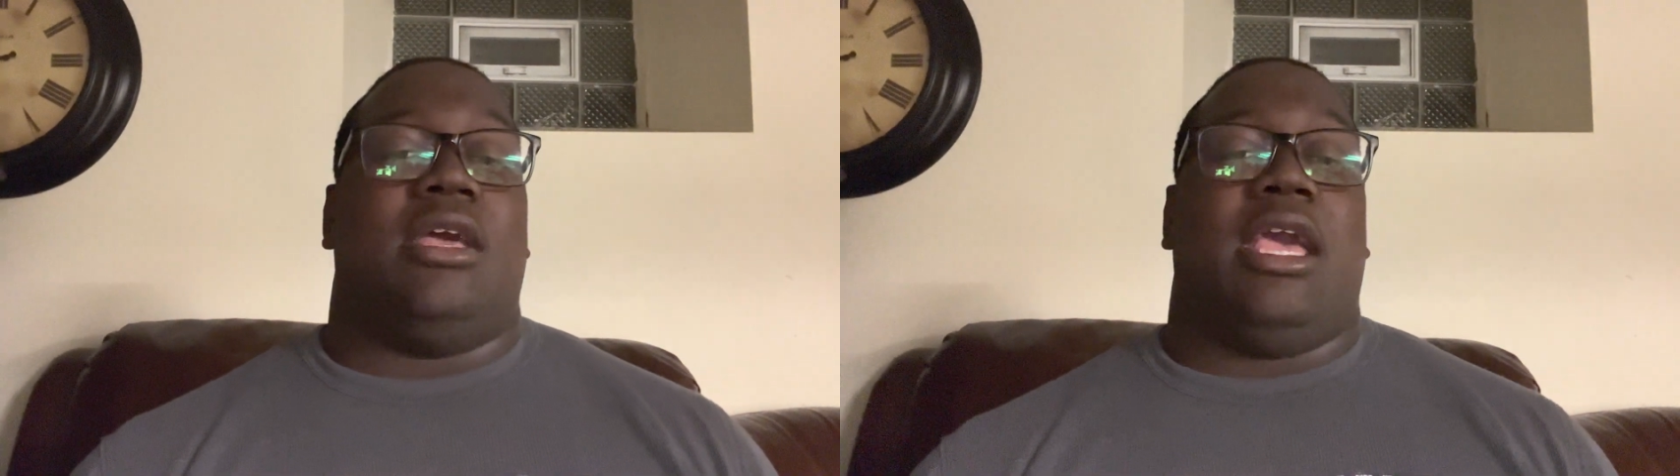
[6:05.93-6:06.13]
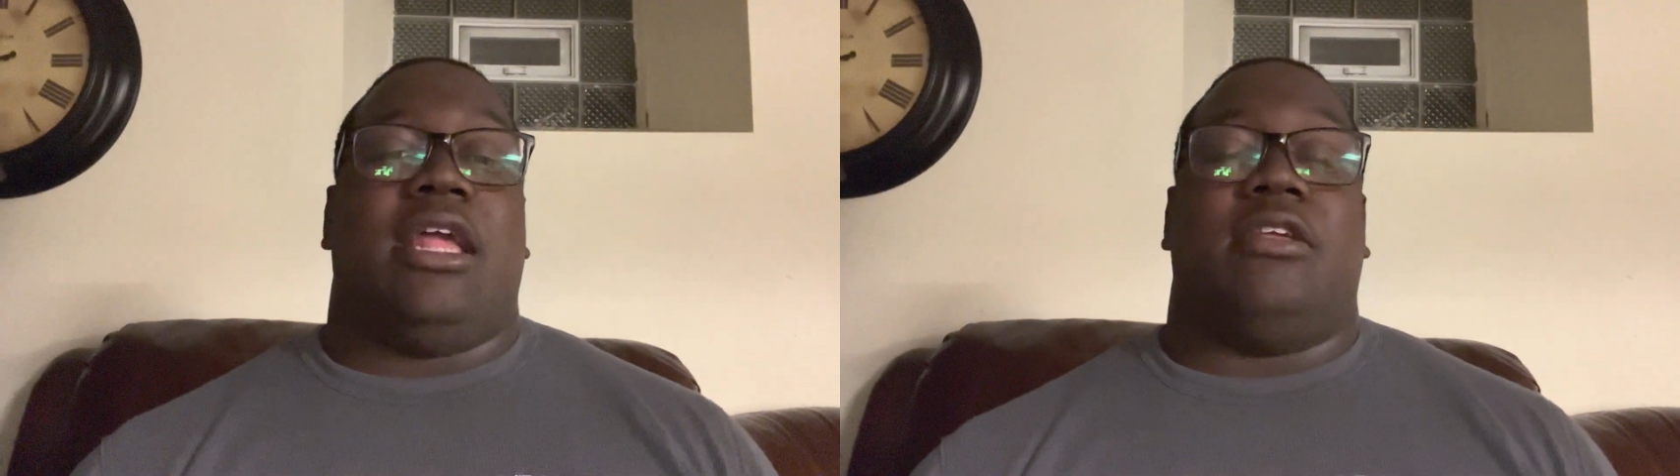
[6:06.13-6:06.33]

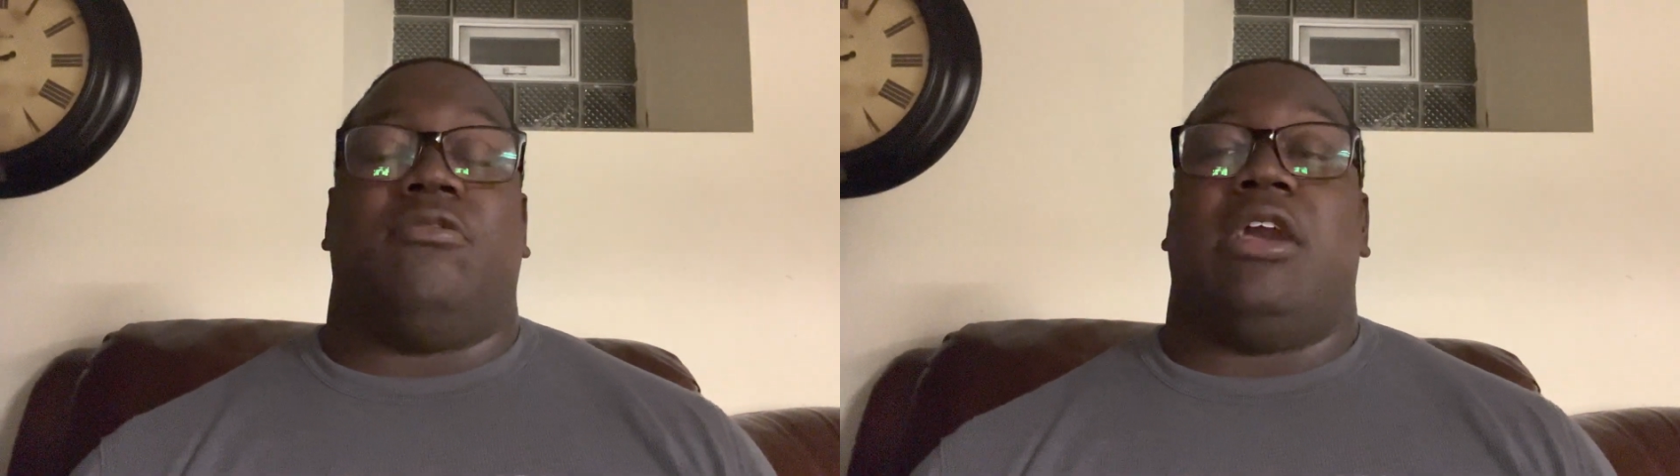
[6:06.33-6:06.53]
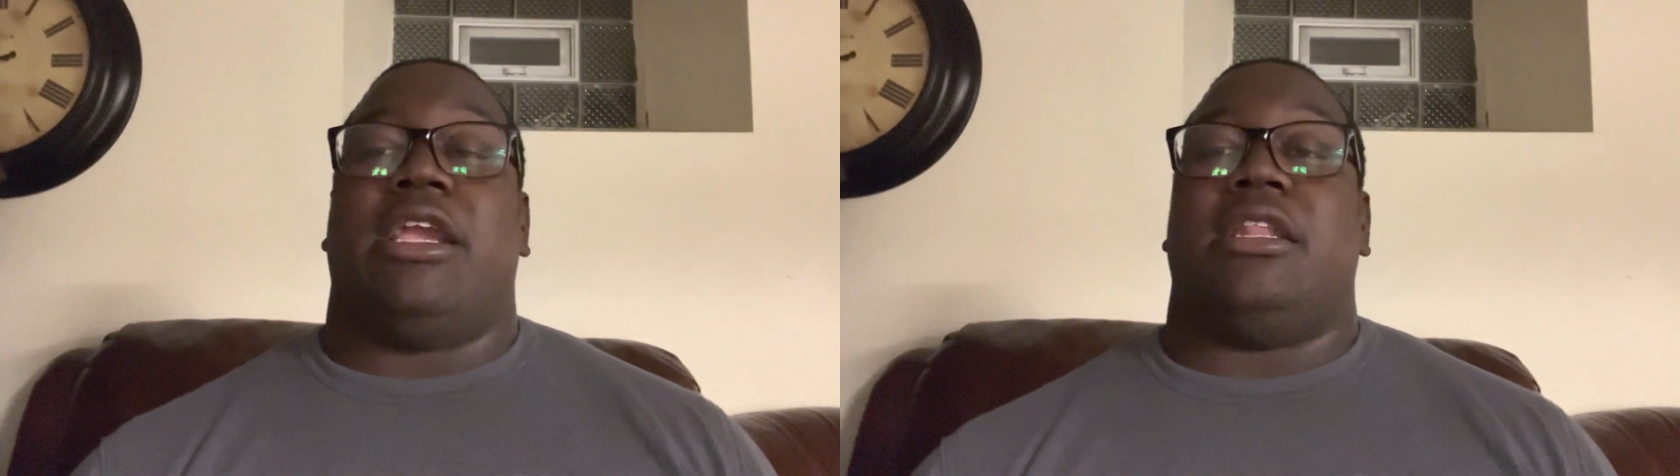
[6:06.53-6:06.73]
any
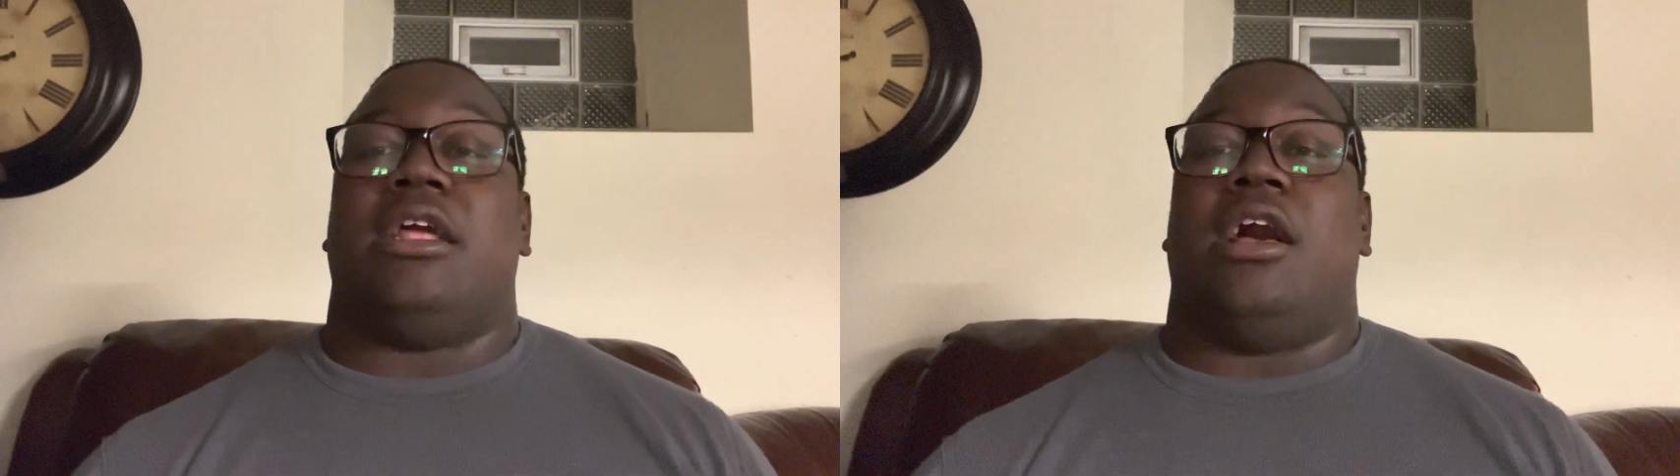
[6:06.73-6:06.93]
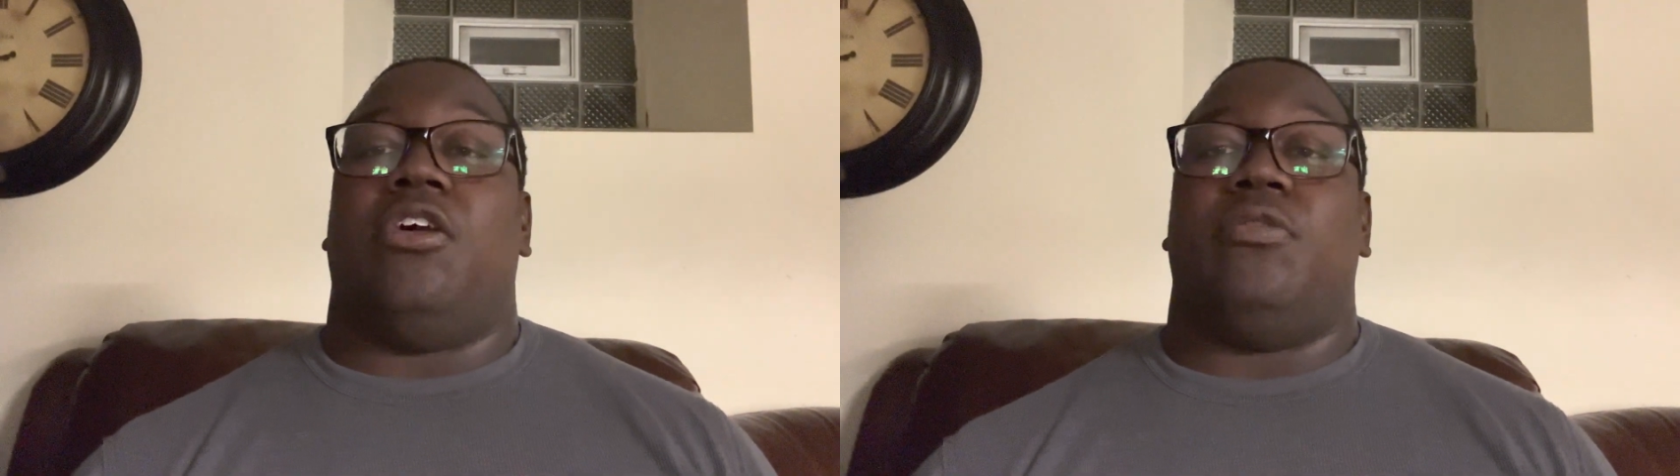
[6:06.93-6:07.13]
way I can
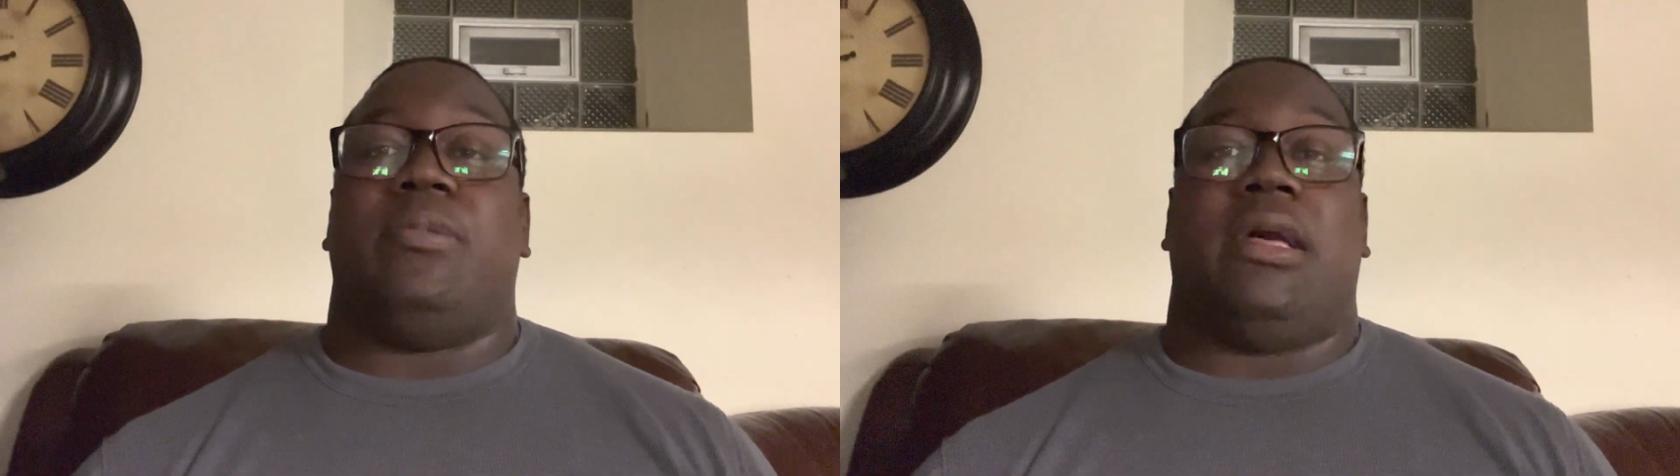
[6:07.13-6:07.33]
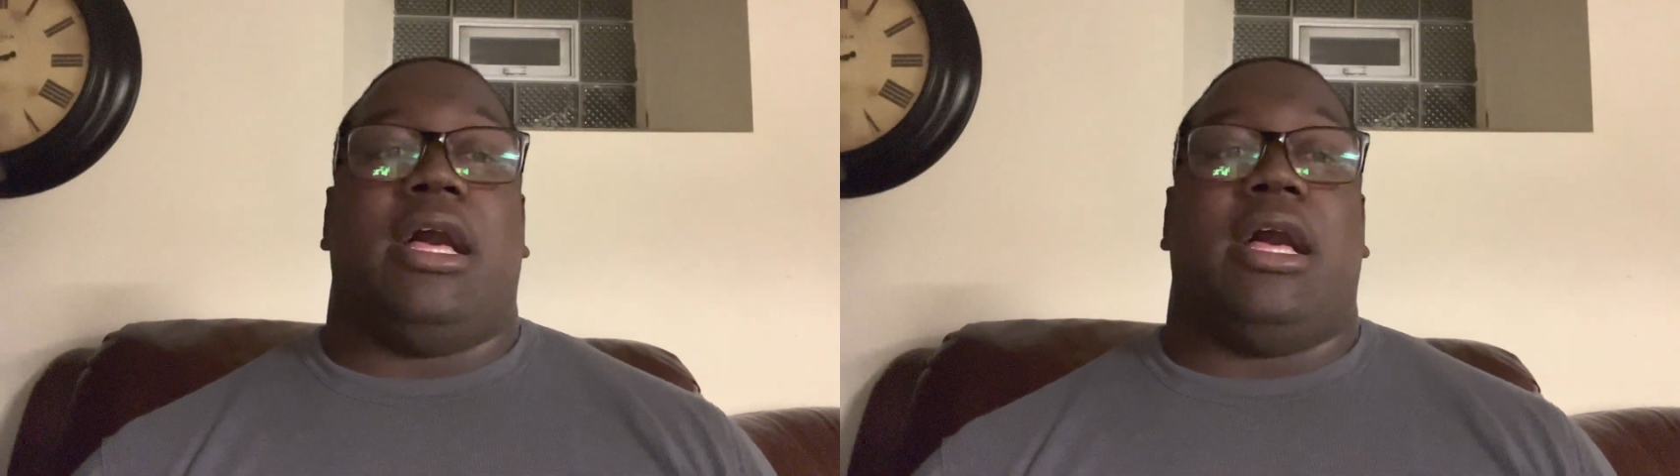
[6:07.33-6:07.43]
help,